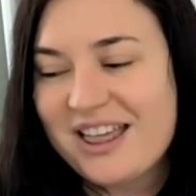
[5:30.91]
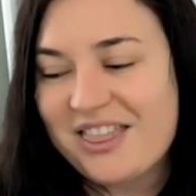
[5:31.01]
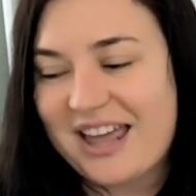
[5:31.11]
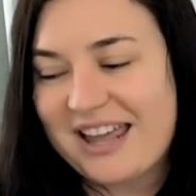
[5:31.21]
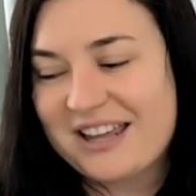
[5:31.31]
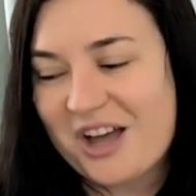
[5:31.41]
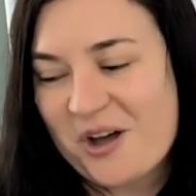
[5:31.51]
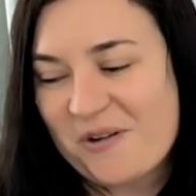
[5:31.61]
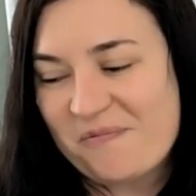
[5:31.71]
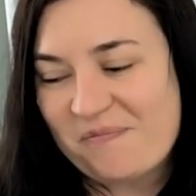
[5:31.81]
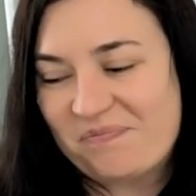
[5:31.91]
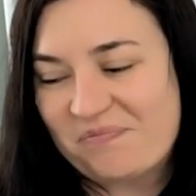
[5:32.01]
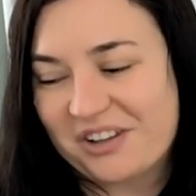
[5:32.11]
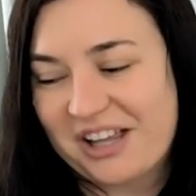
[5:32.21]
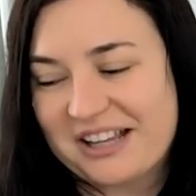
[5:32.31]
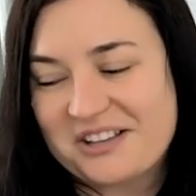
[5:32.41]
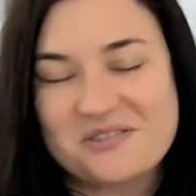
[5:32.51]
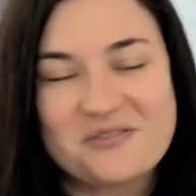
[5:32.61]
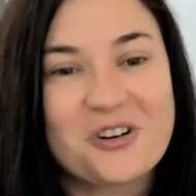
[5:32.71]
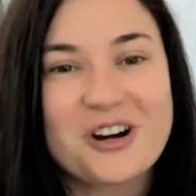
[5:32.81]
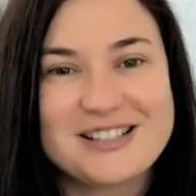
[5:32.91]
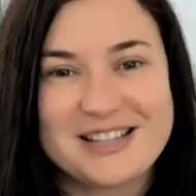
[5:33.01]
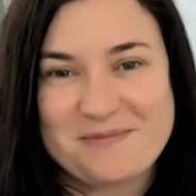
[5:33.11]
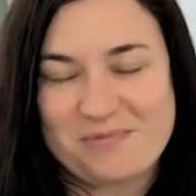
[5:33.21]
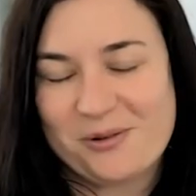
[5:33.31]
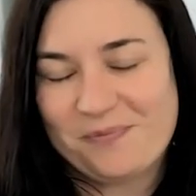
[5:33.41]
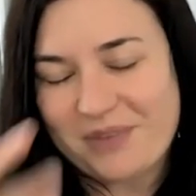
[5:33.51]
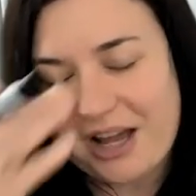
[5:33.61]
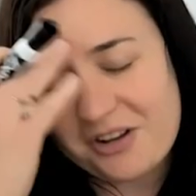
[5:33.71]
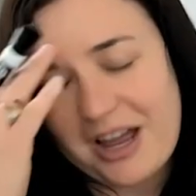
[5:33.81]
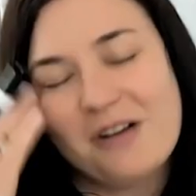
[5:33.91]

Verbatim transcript: they um like for example I'll,